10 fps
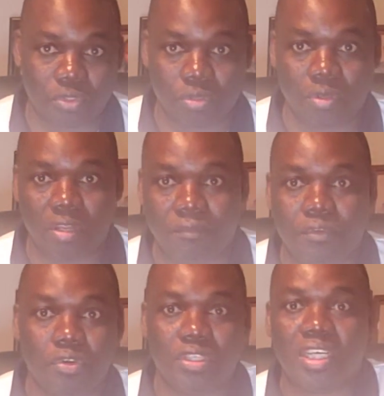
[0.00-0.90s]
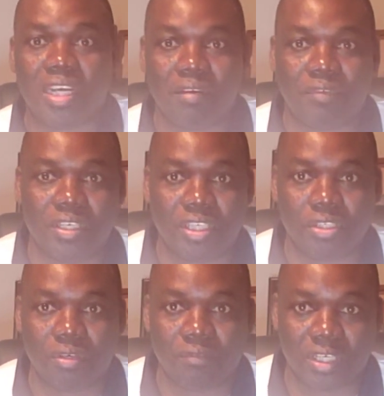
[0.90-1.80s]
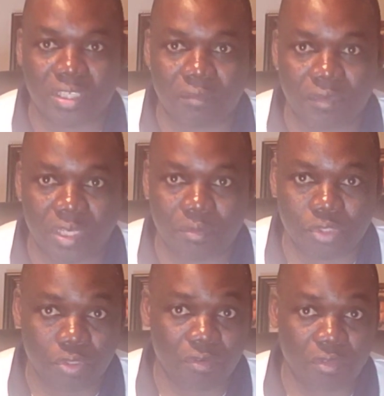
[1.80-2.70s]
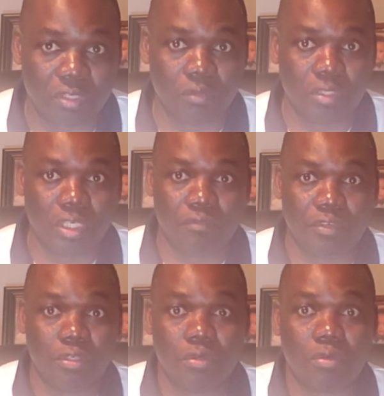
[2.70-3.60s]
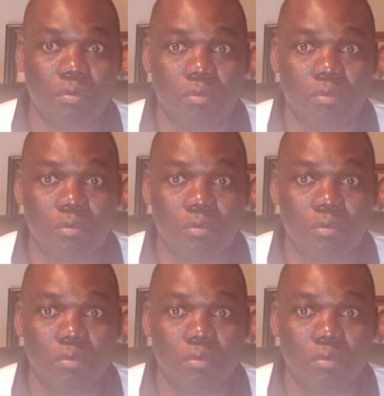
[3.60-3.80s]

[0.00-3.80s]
So if you don't take advantage of what is available to you in real